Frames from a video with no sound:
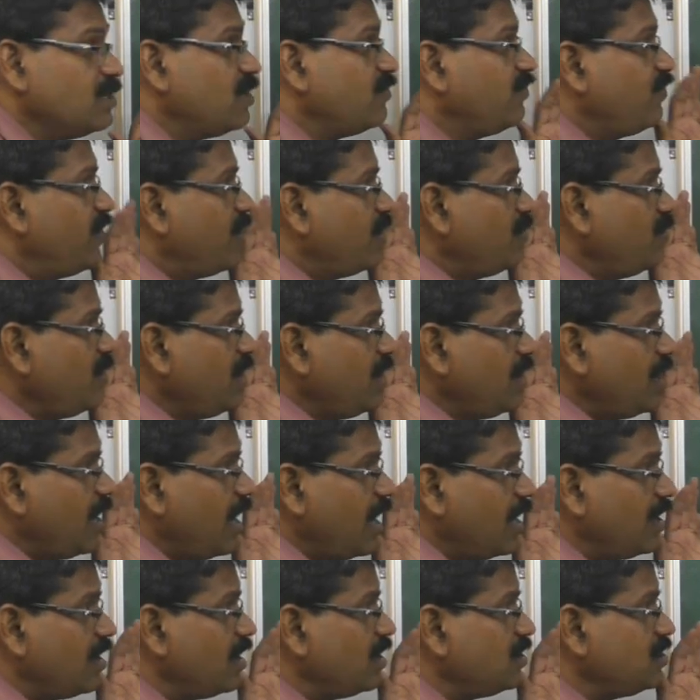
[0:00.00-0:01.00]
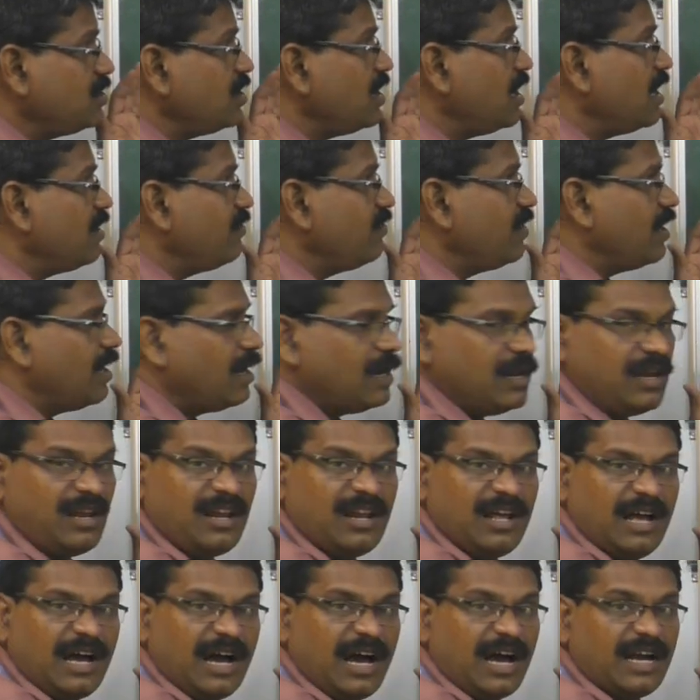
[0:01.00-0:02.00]
the Fermi energy
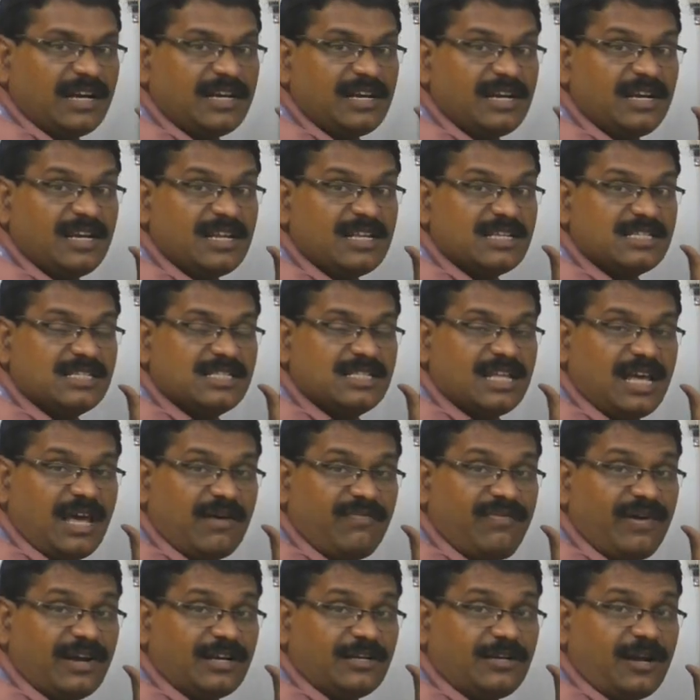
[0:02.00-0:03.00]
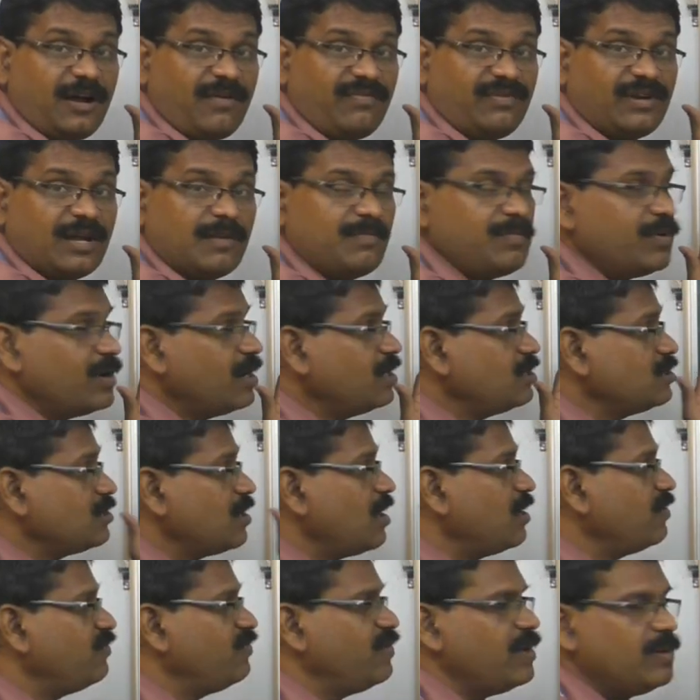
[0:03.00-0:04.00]
level and it is the effect of
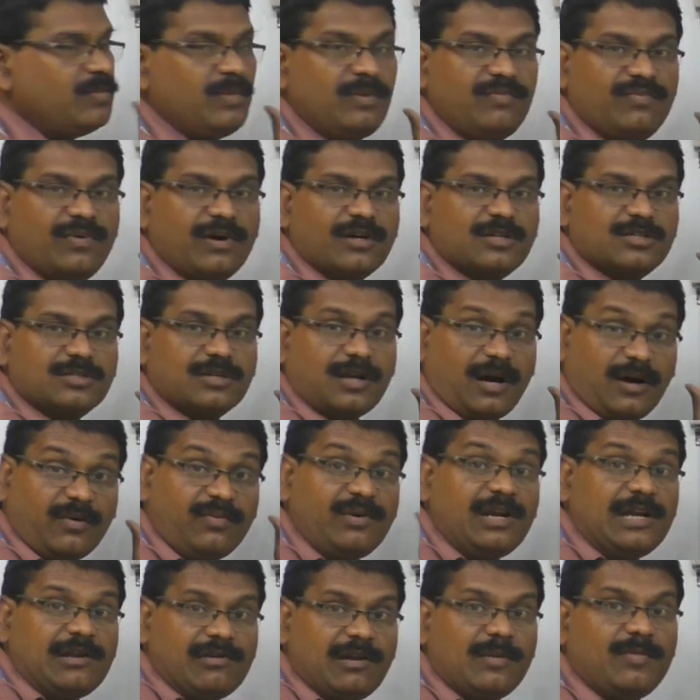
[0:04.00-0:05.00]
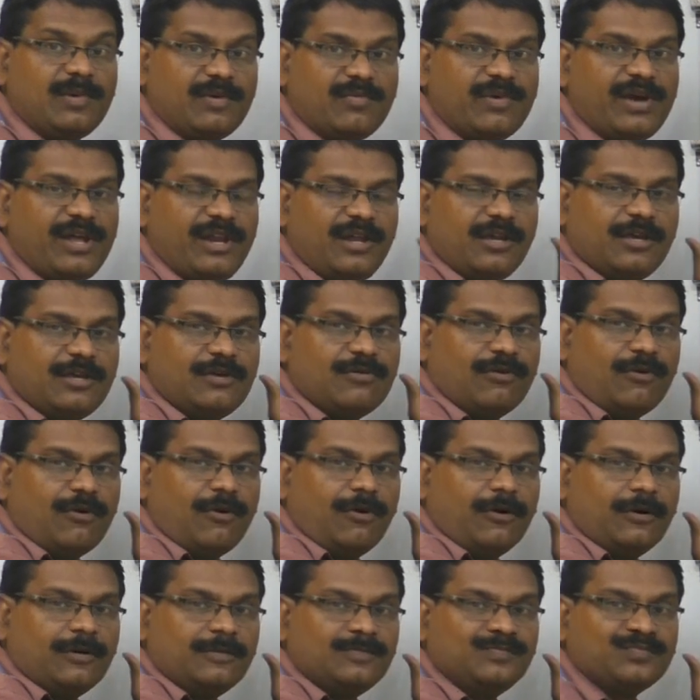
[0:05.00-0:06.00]
temperature on Fermi function, how it will be varying, you
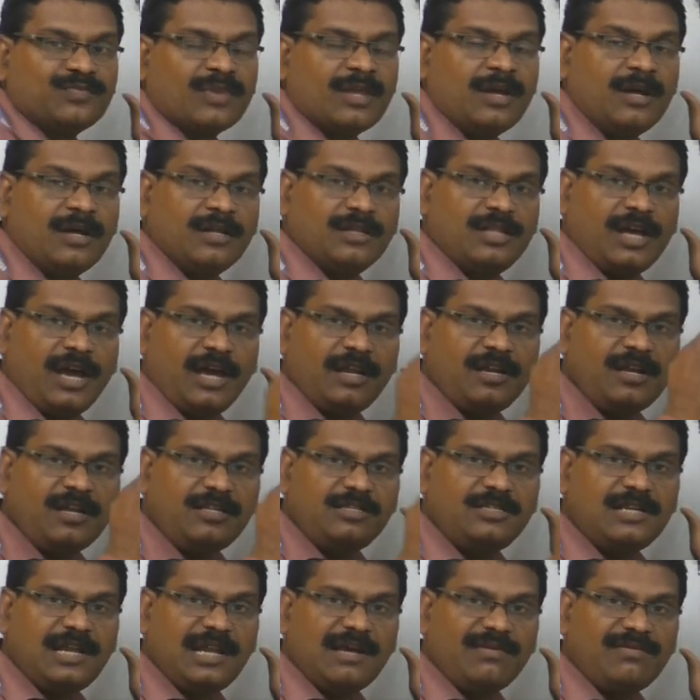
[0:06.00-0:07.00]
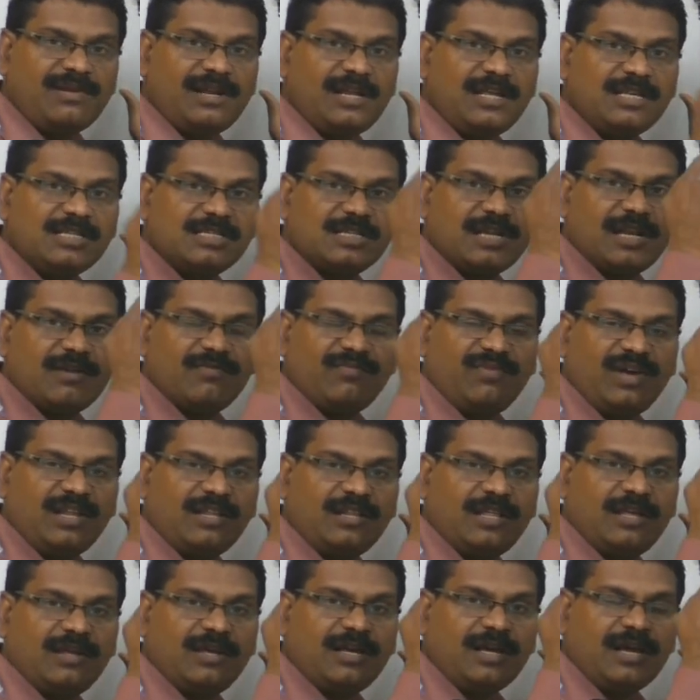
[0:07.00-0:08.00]
know. The energy level is,
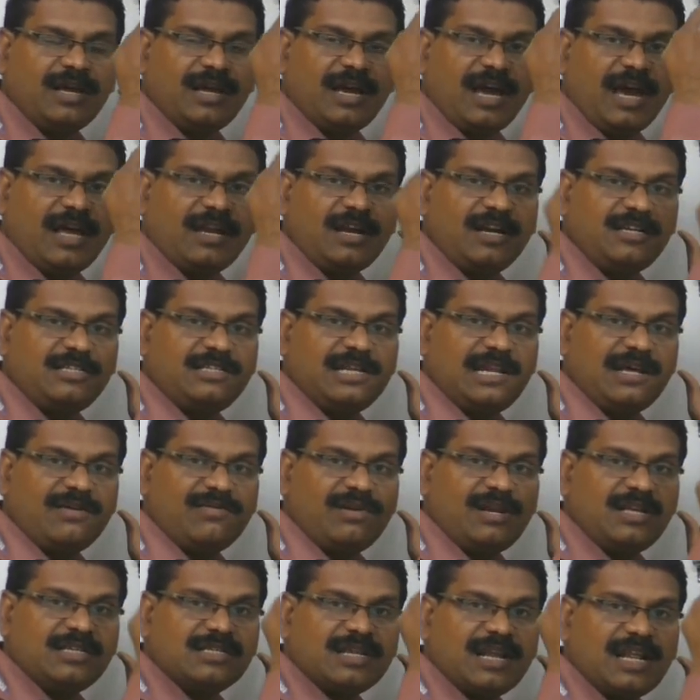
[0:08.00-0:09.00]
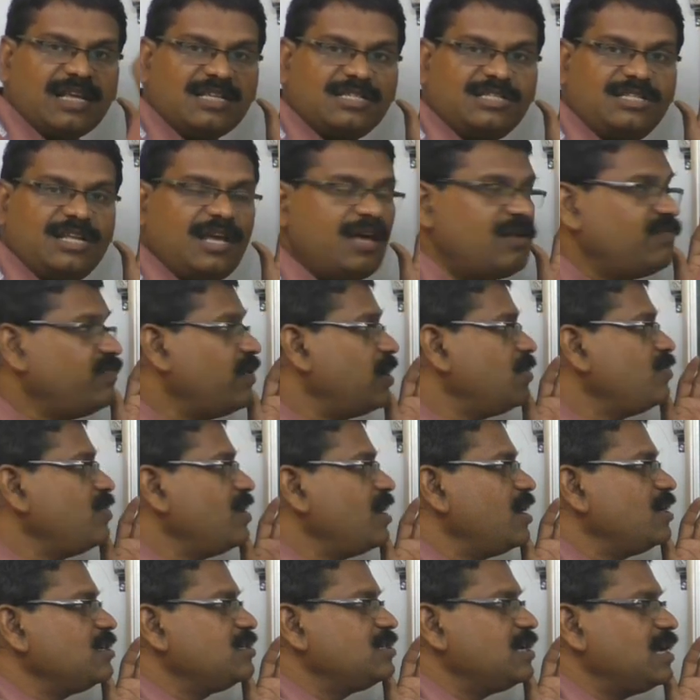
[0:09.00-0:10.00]
when the energy level is less than
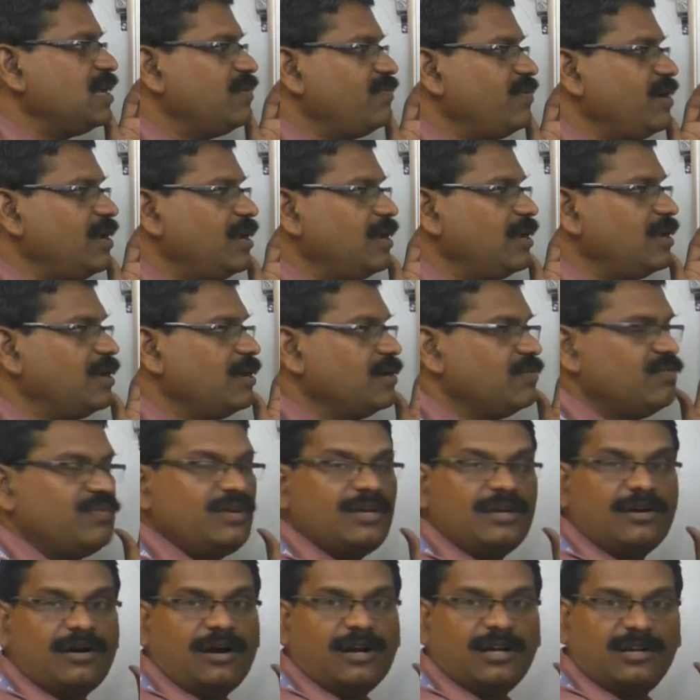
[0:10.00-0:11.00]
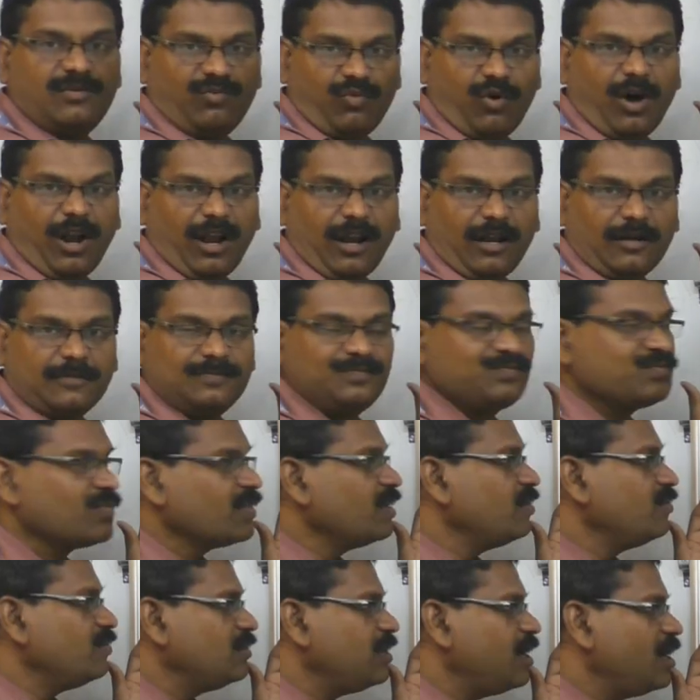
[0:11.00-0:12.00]
Fermi energy level, we got 1.
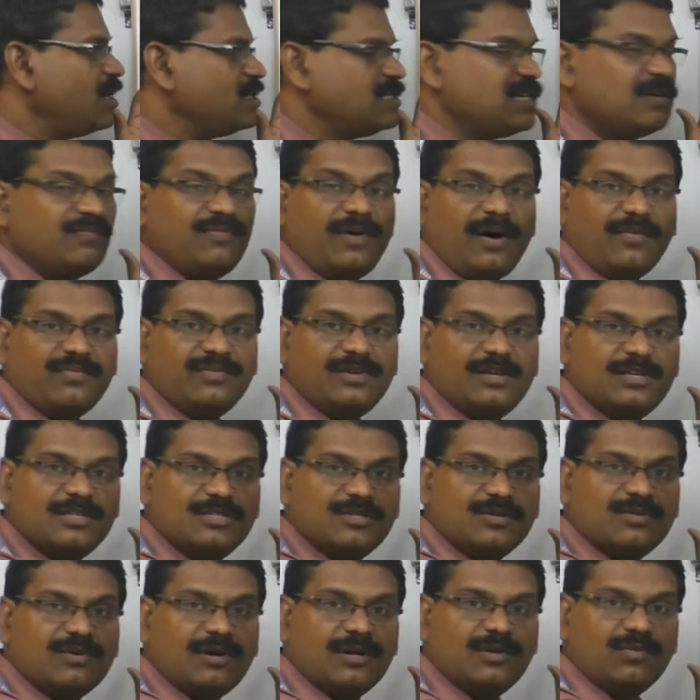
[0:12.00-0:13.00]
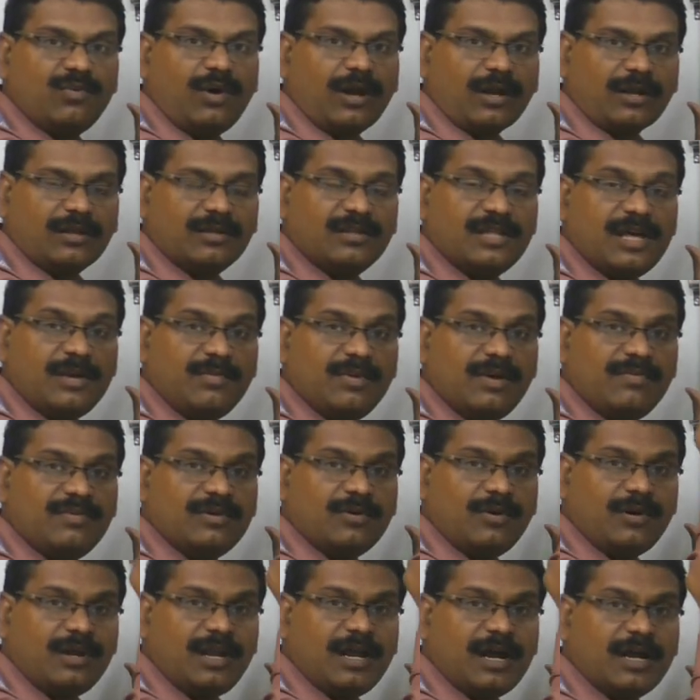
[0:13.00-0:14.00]
That is f of E is equal to 1. There may
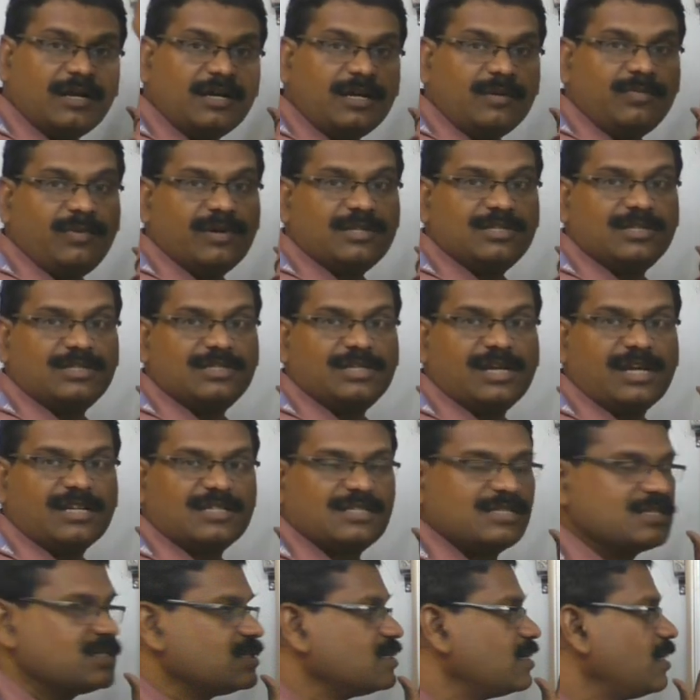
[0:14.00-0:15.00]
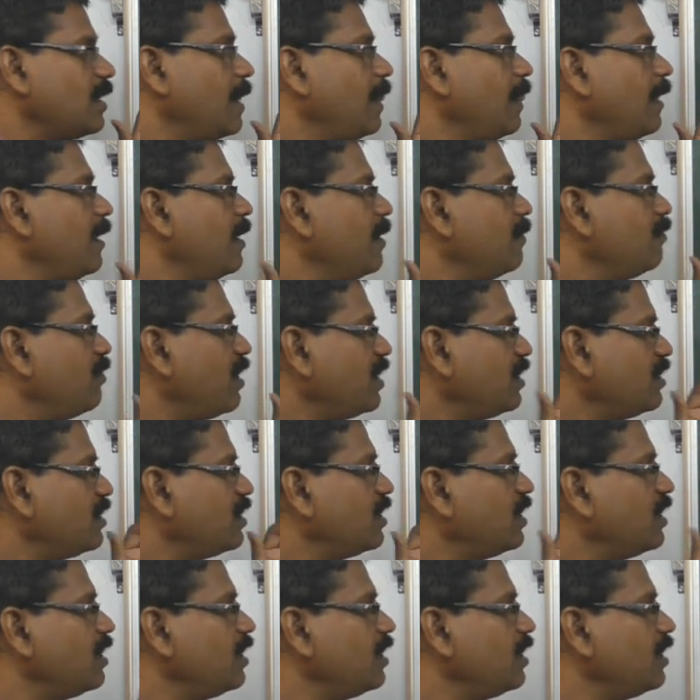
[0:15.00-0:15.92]
be only 100% chances. But